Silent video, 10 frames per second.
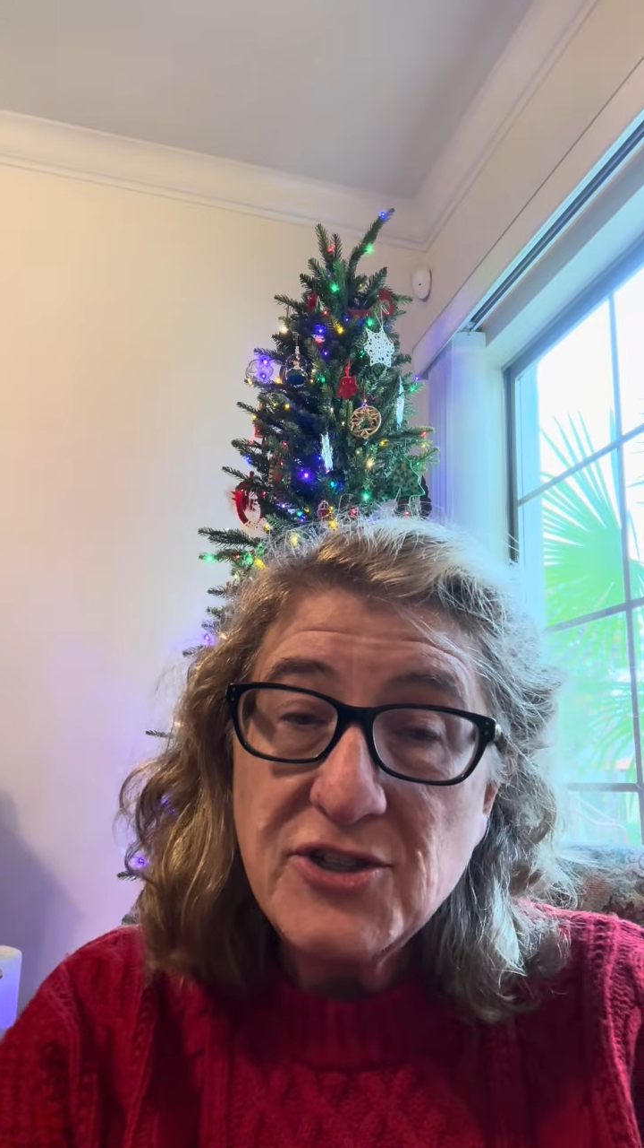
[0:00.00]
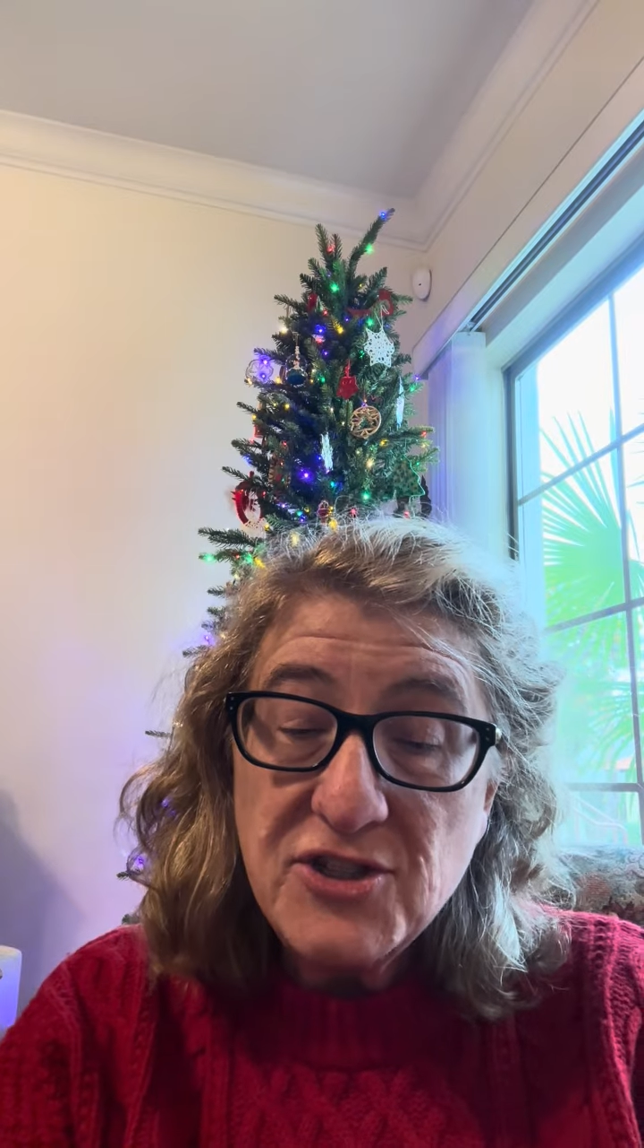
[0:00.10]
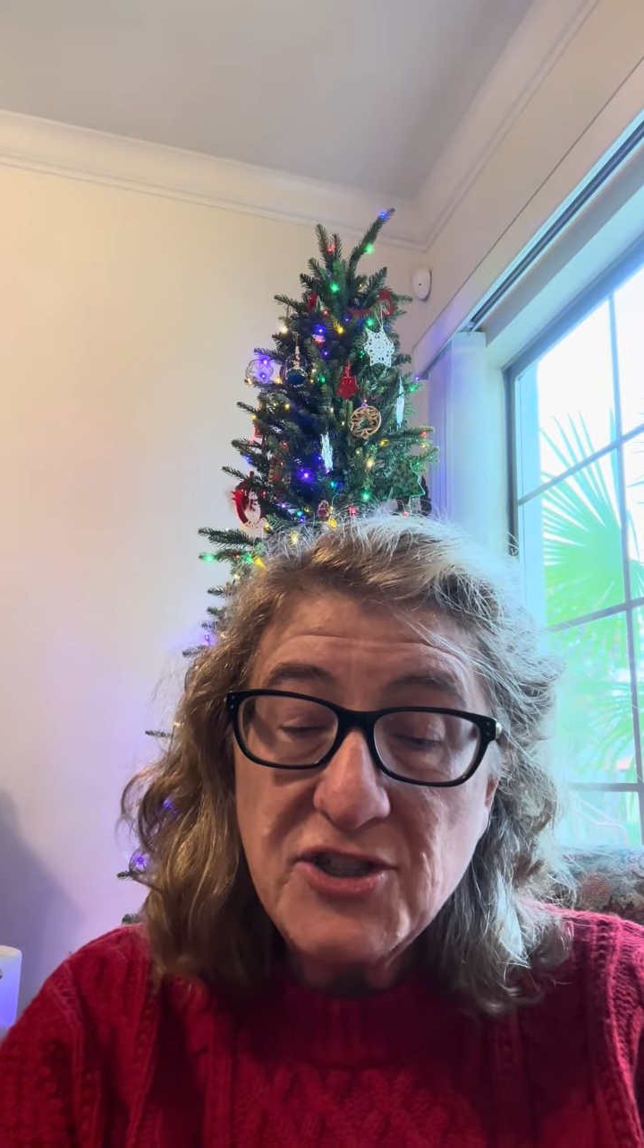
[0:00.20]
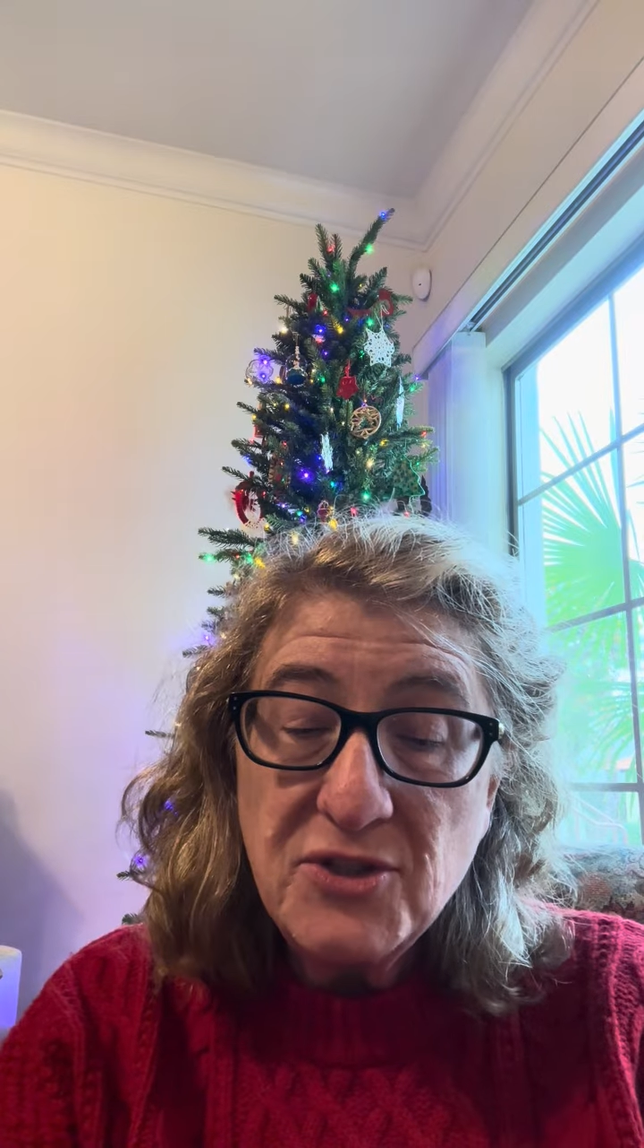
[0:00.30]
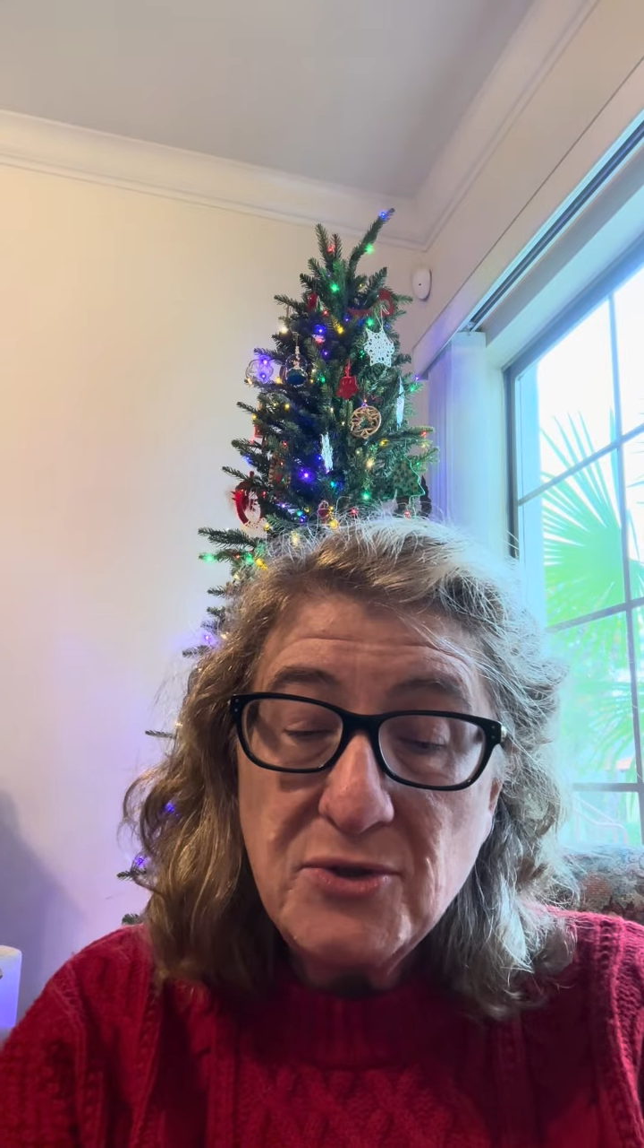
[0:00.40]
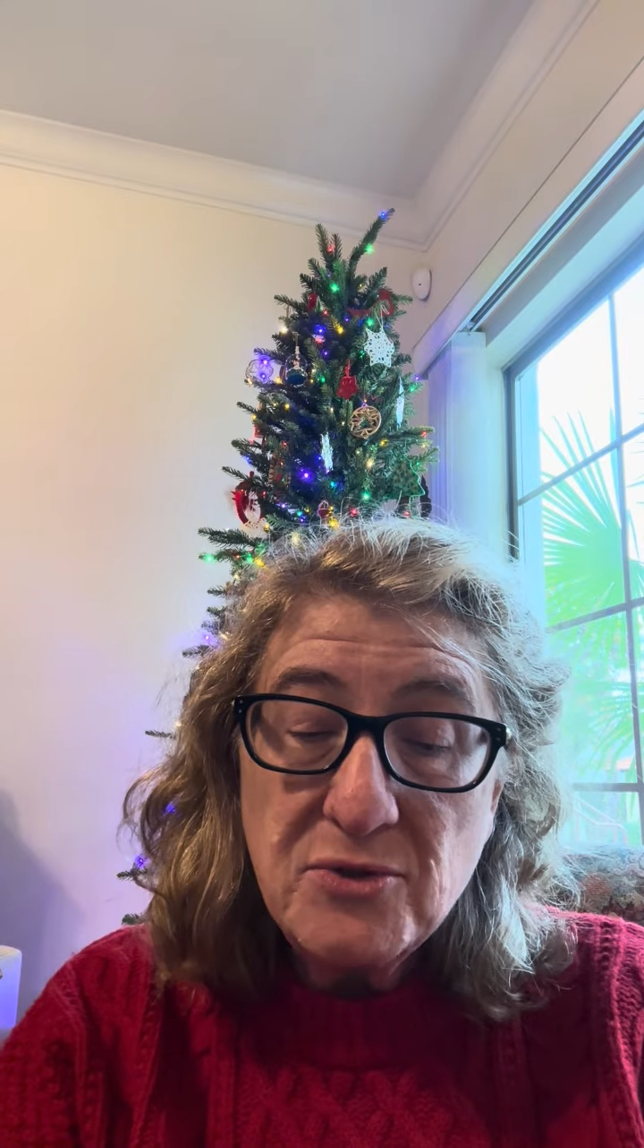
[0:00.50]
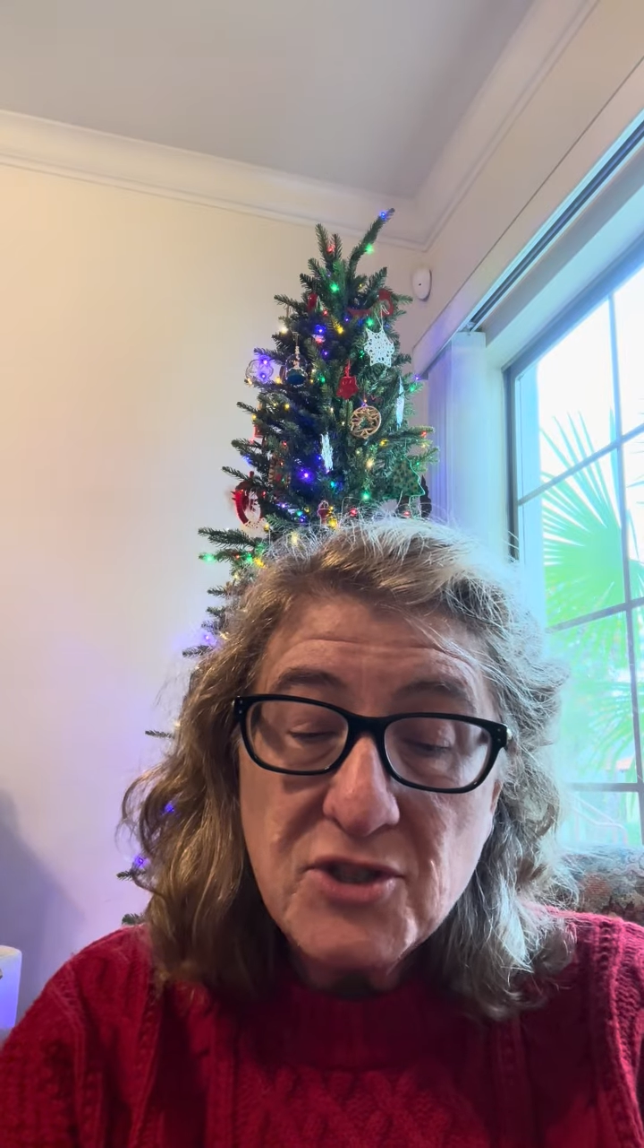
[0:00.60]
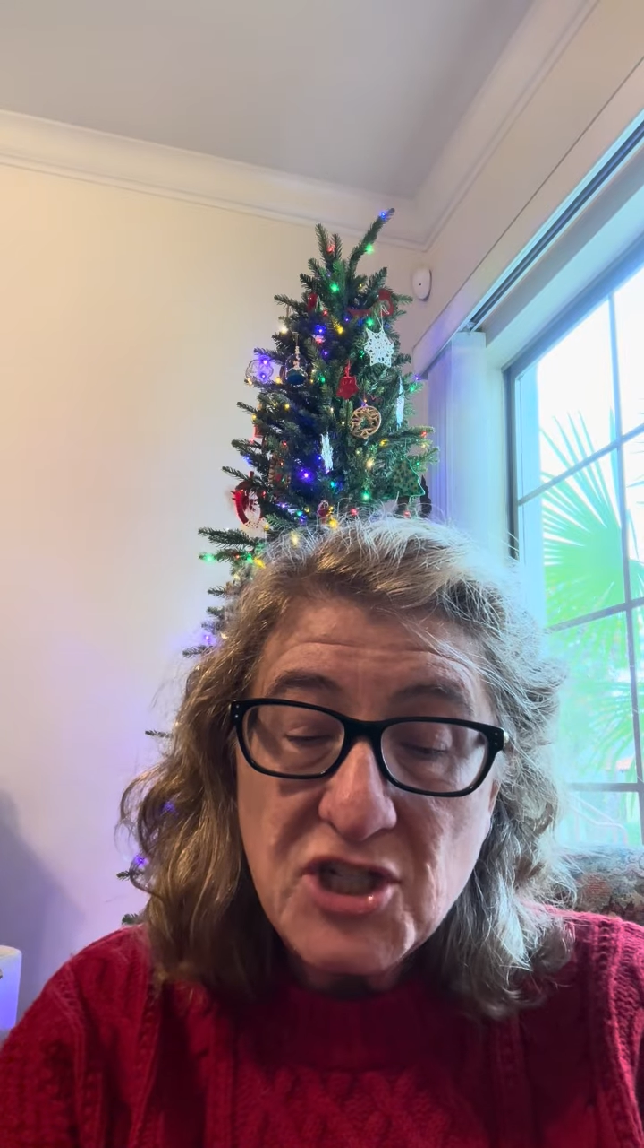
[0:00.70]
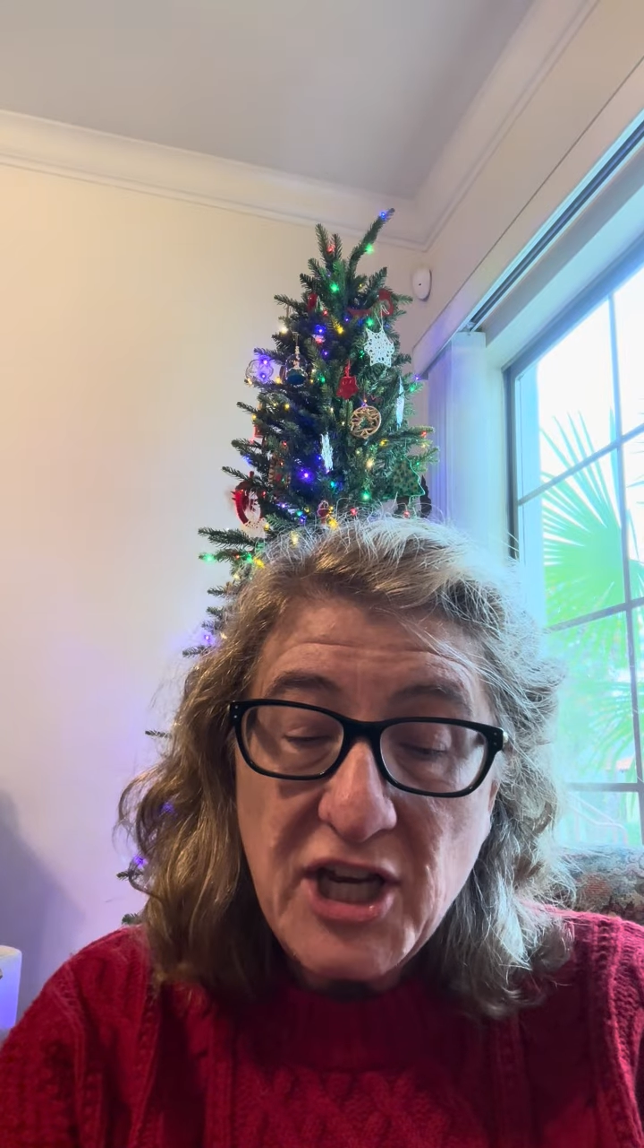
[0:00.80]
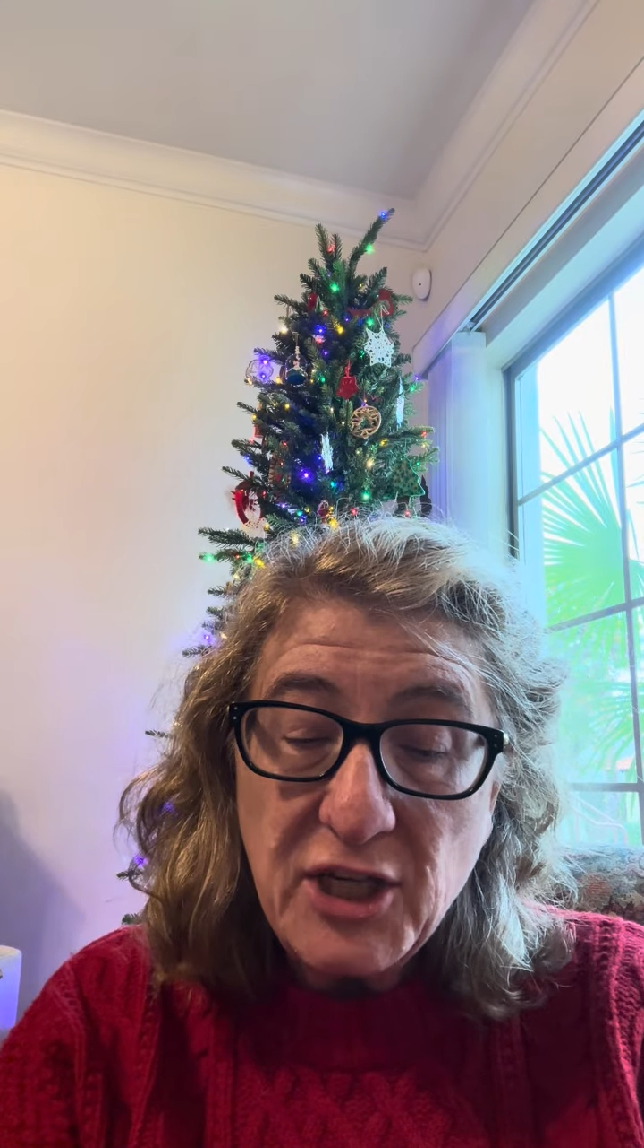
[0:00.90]
due
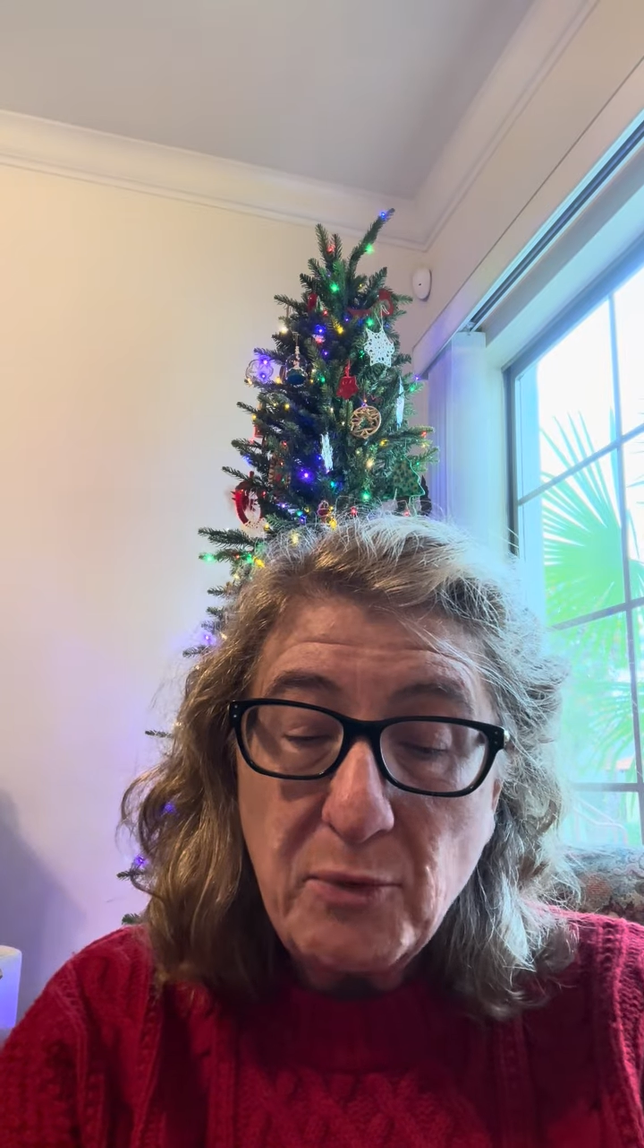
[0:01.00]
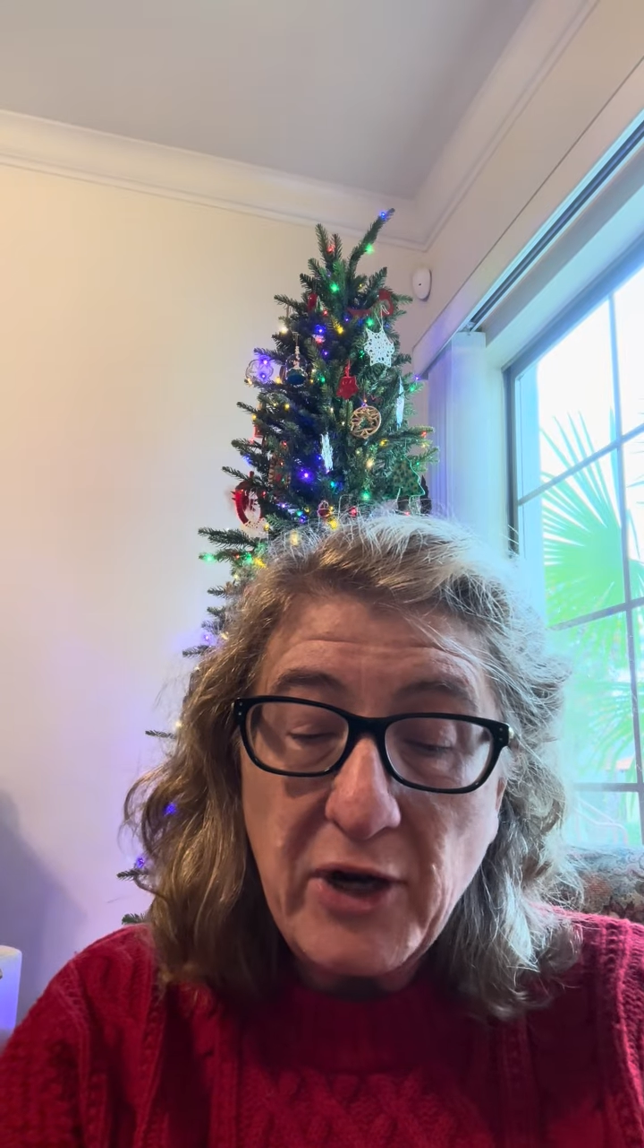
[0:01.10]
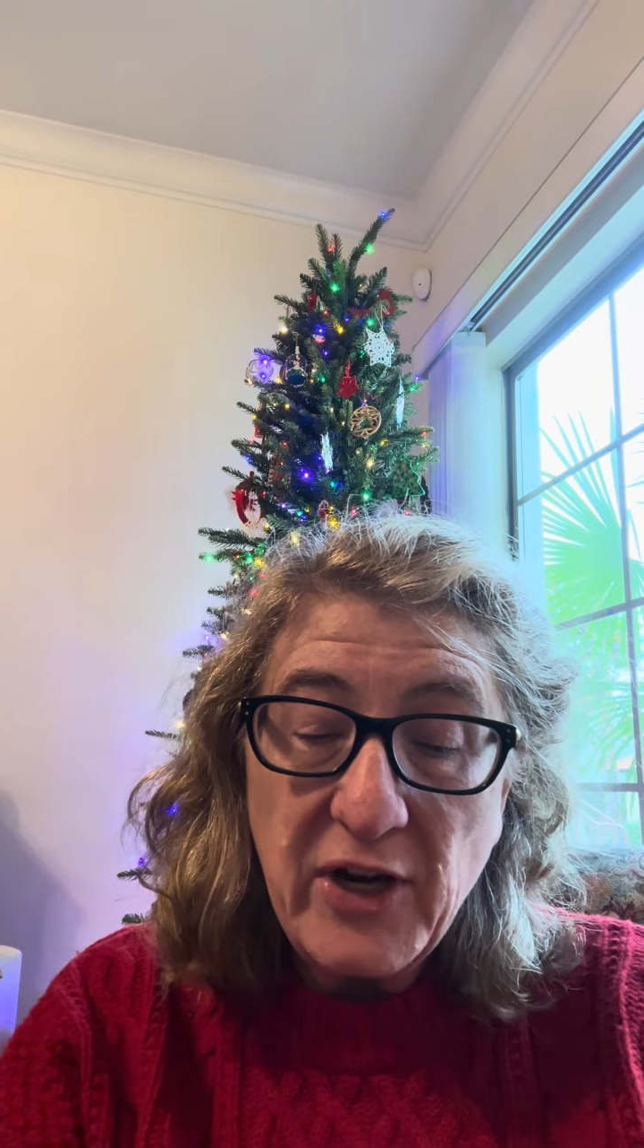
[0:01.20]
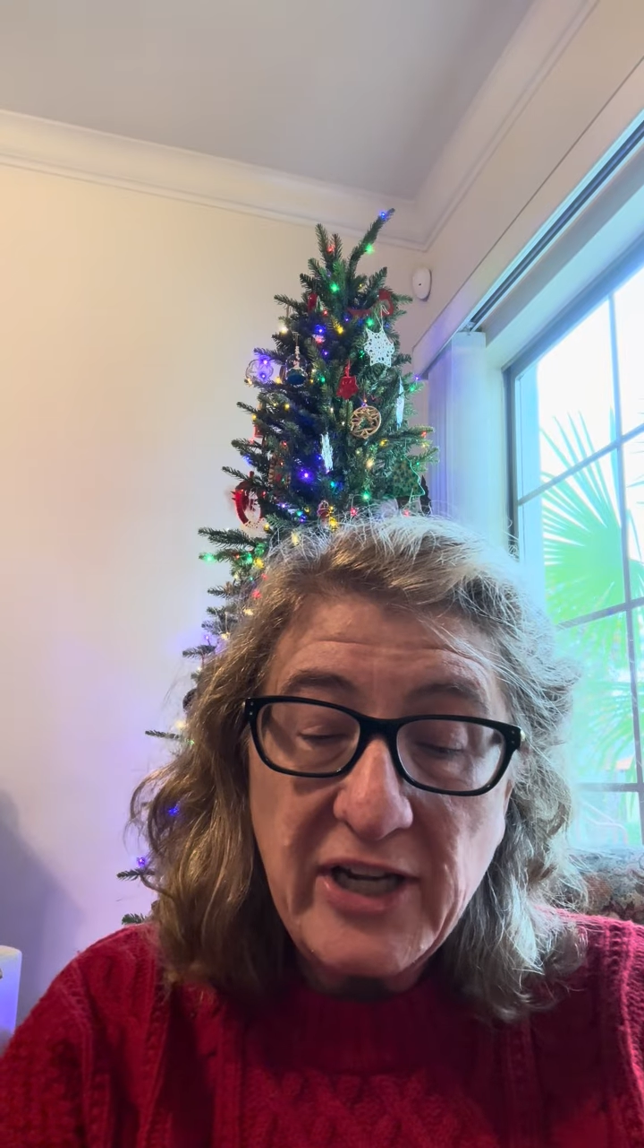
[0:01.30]
January